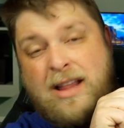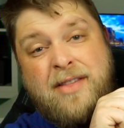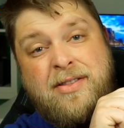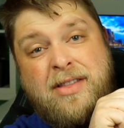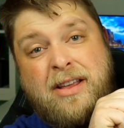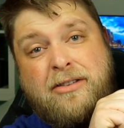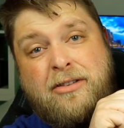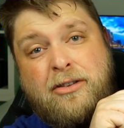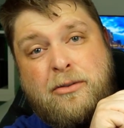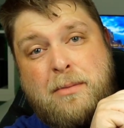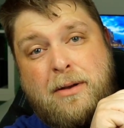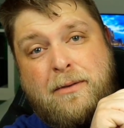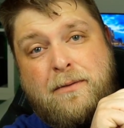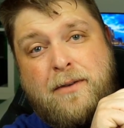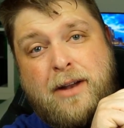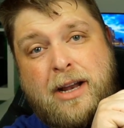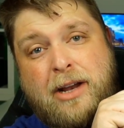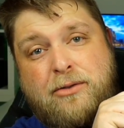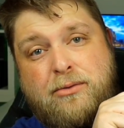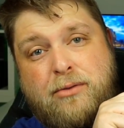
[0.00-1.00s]
And then this is my
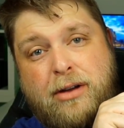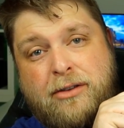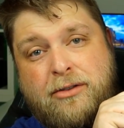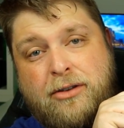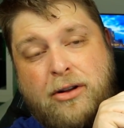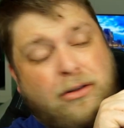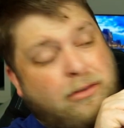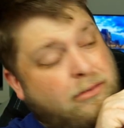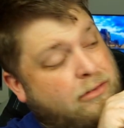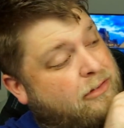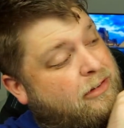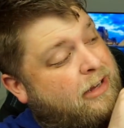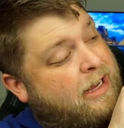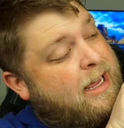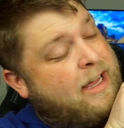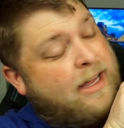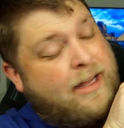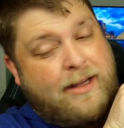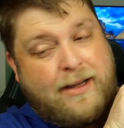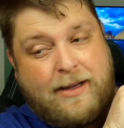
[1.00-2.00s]
finished result
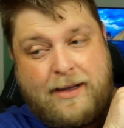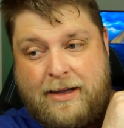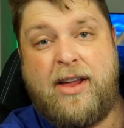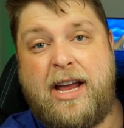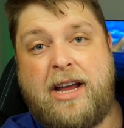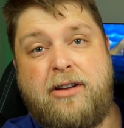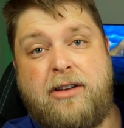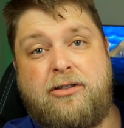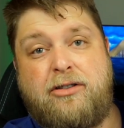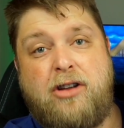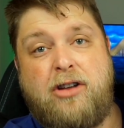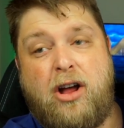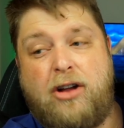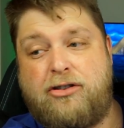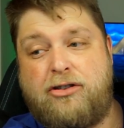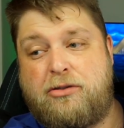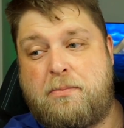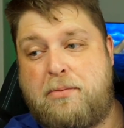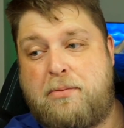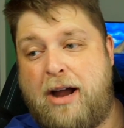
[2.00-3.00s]
here. They can
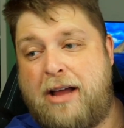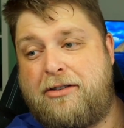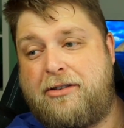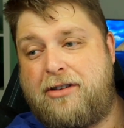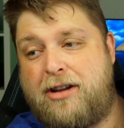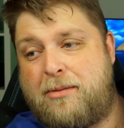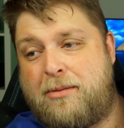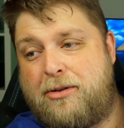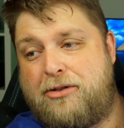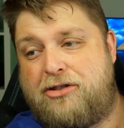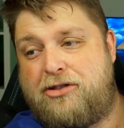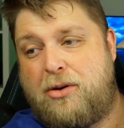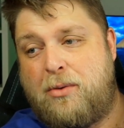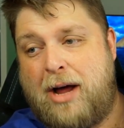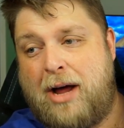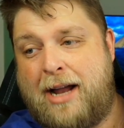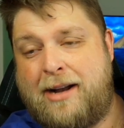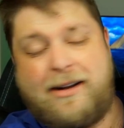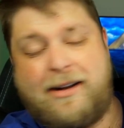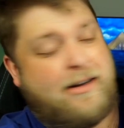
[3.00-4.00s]
start just pressing them as you
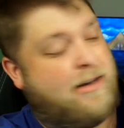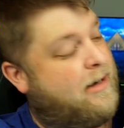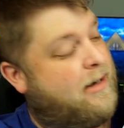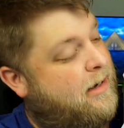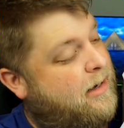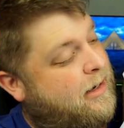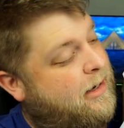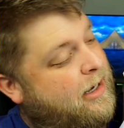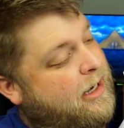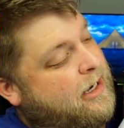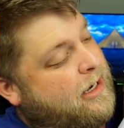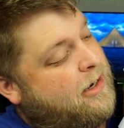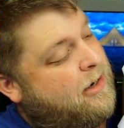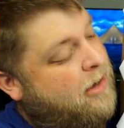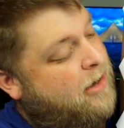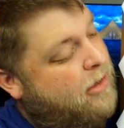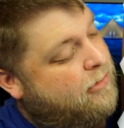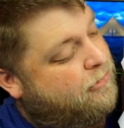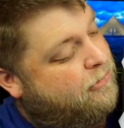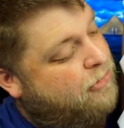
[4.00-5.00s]
want. You can
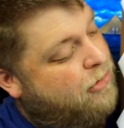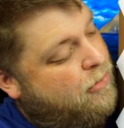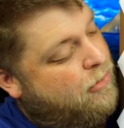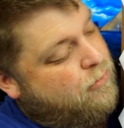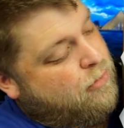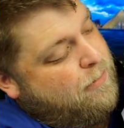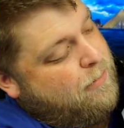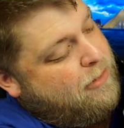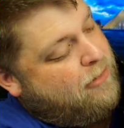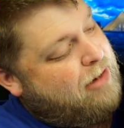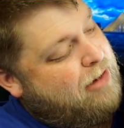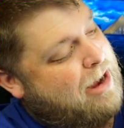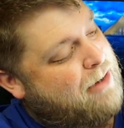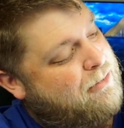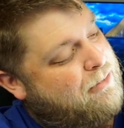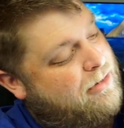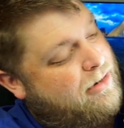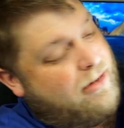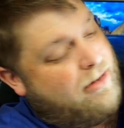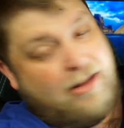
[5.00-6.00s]
also rub
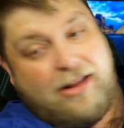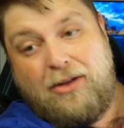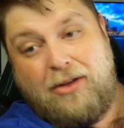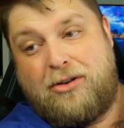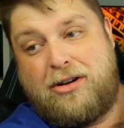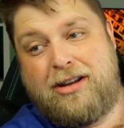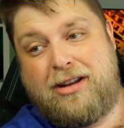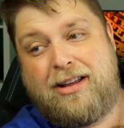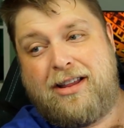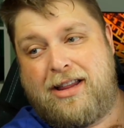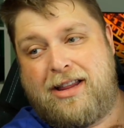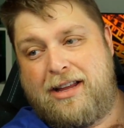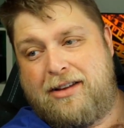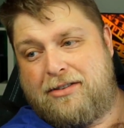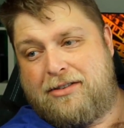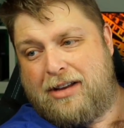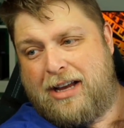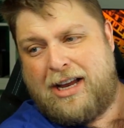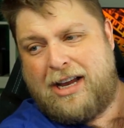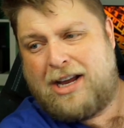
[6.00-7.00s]
around. Look at
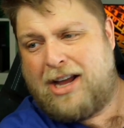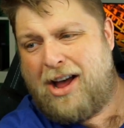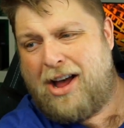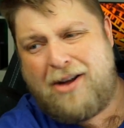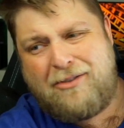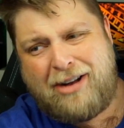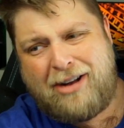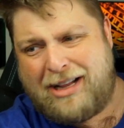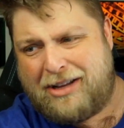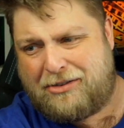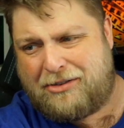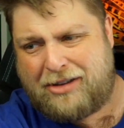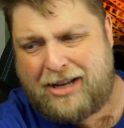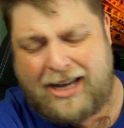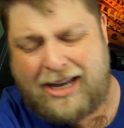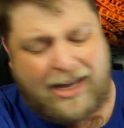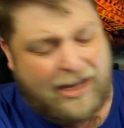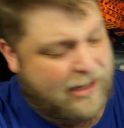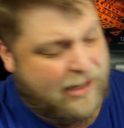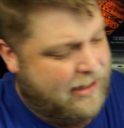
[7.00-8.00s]
this, you can't really
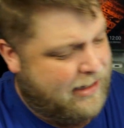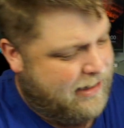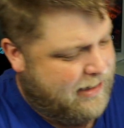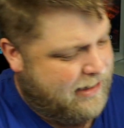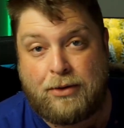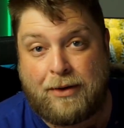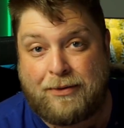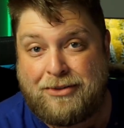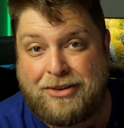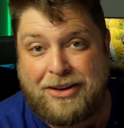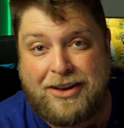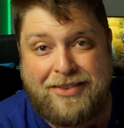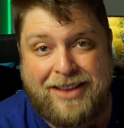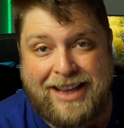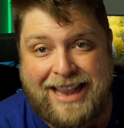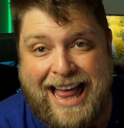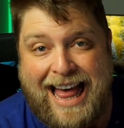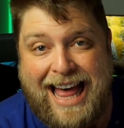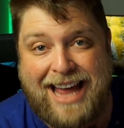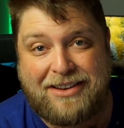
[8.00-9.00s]
see it. So I've turned
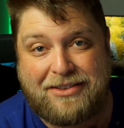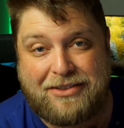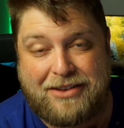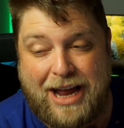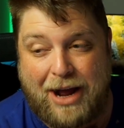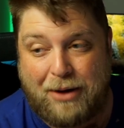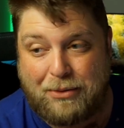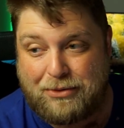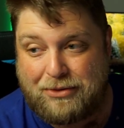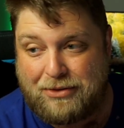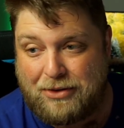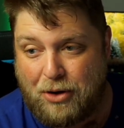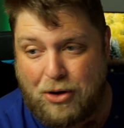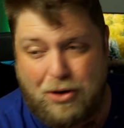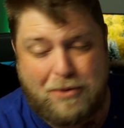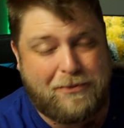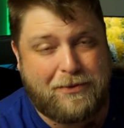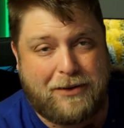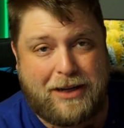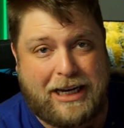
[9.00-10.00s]
the lights down.
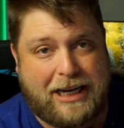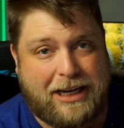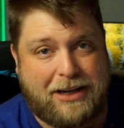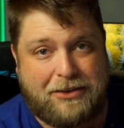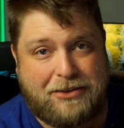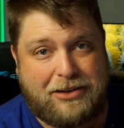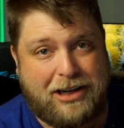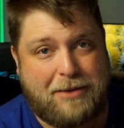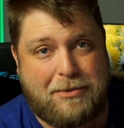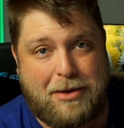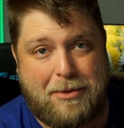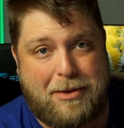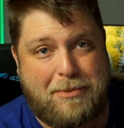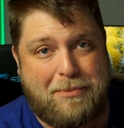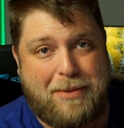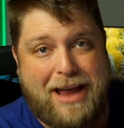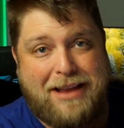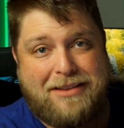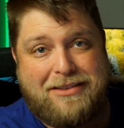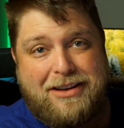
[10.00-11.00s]
Hopefully you can see them a
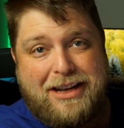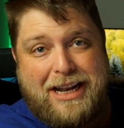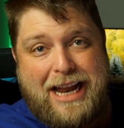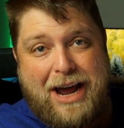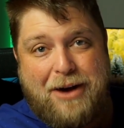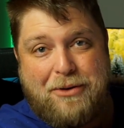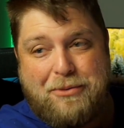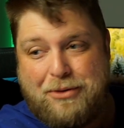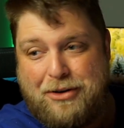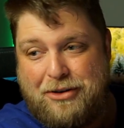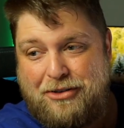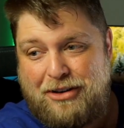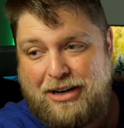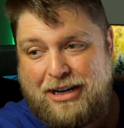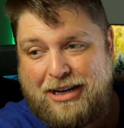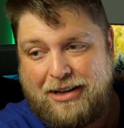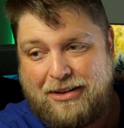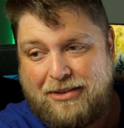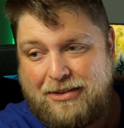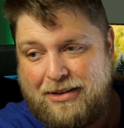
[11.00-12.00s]
bit better now, but as you
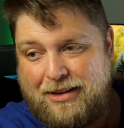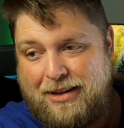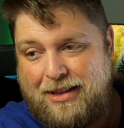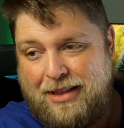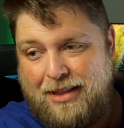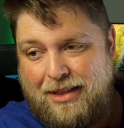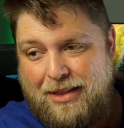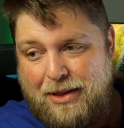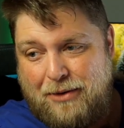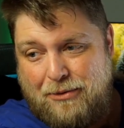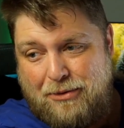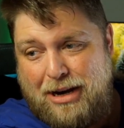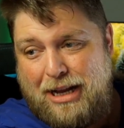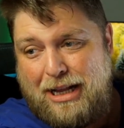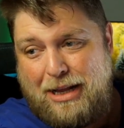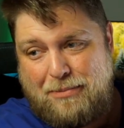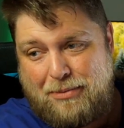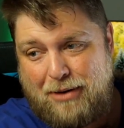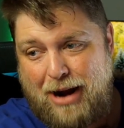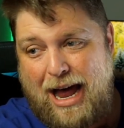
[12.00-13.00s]
can, they're
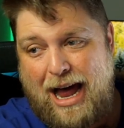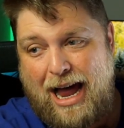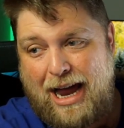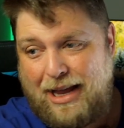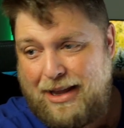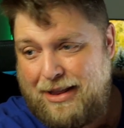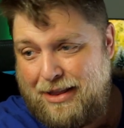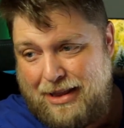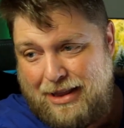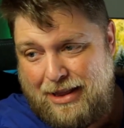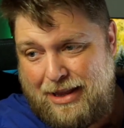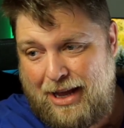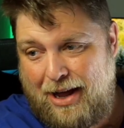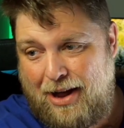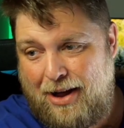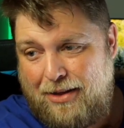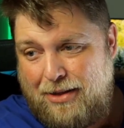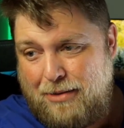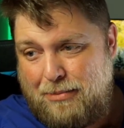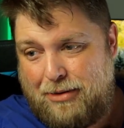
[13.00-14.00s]
really bright, and
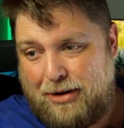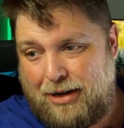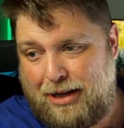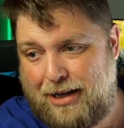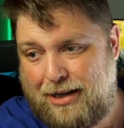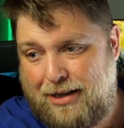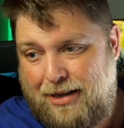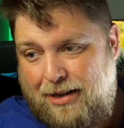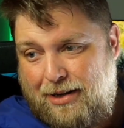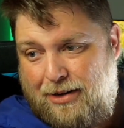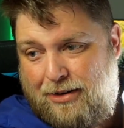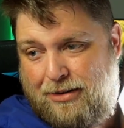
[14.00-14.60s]
they're brilliant,